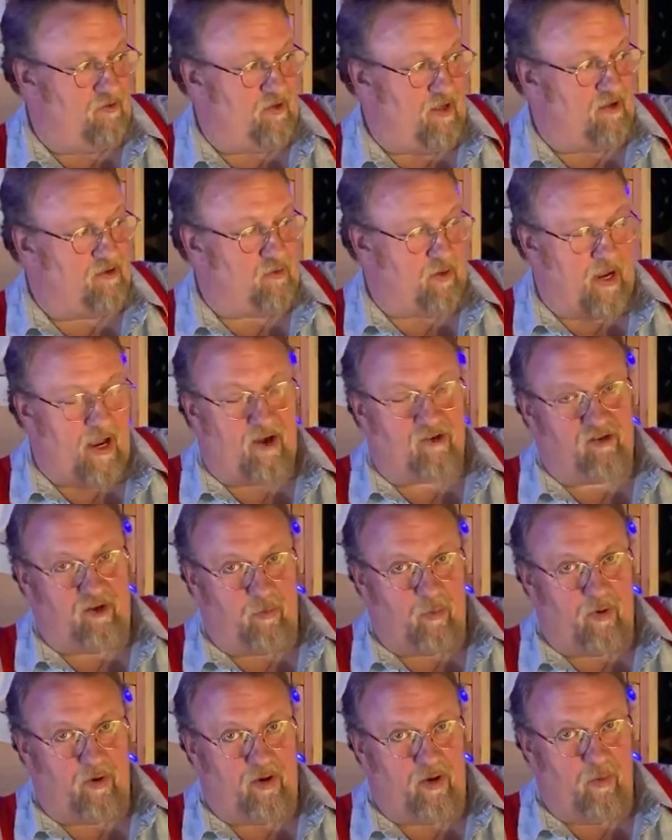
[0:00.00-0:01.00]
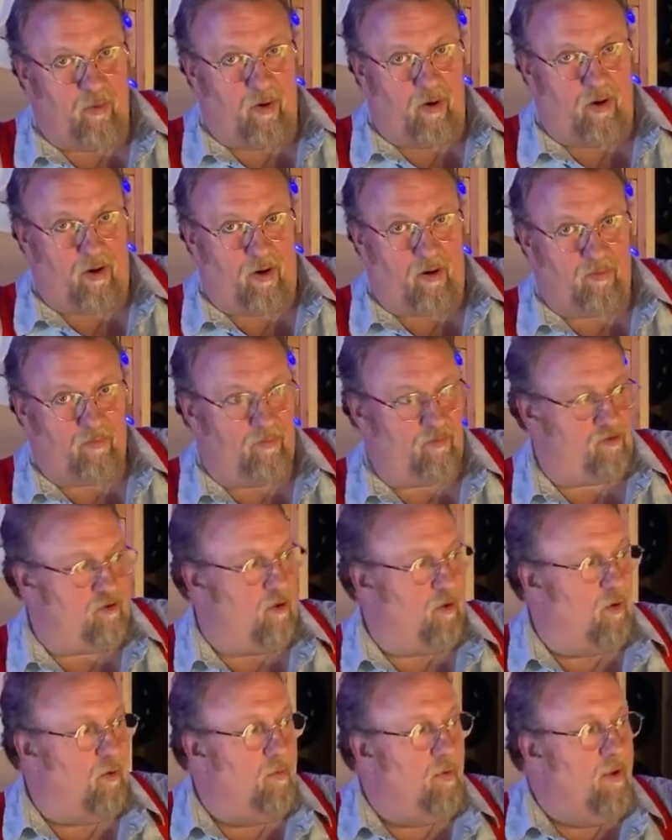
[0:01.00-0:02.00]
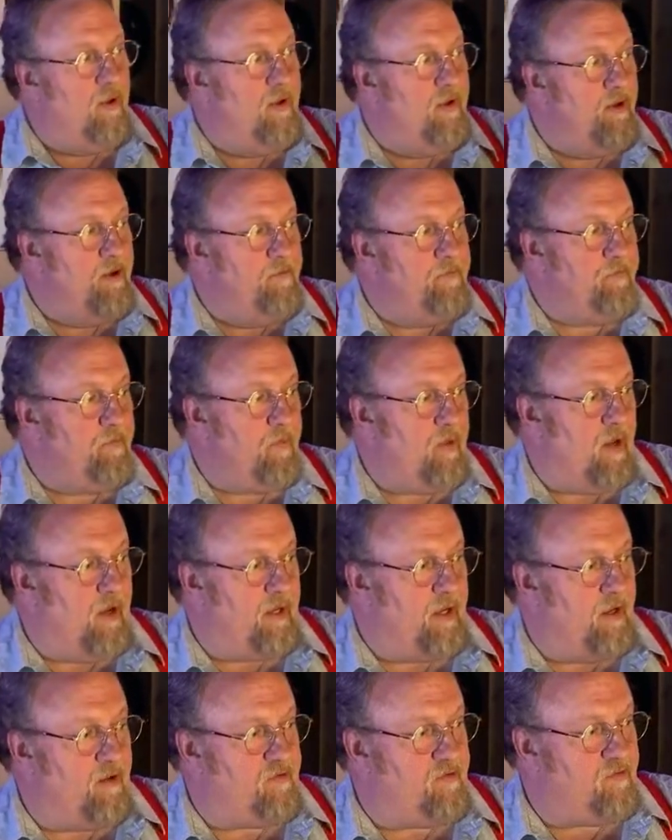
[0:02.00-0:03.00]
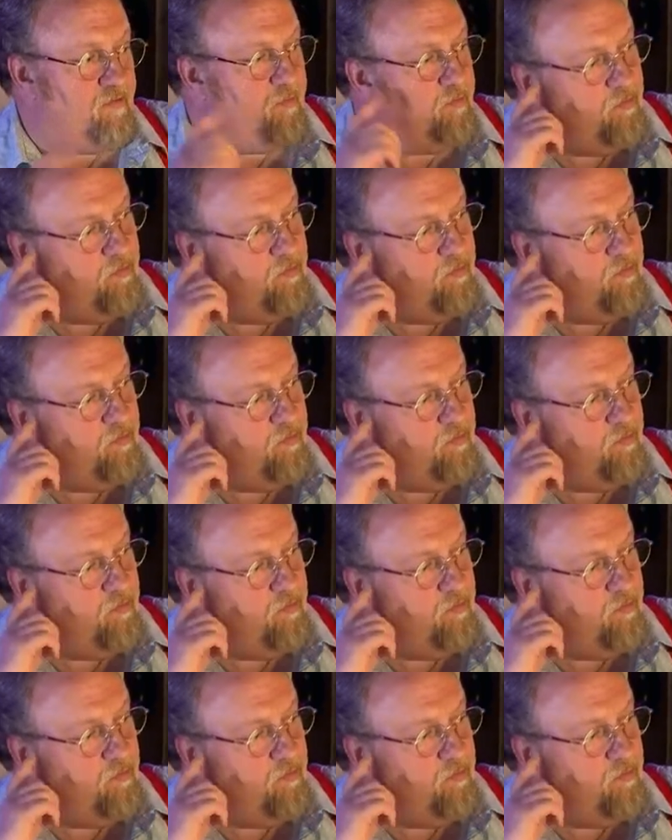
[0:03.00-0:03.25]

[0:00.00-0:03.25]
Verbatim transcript: that's actually where you are. So I guess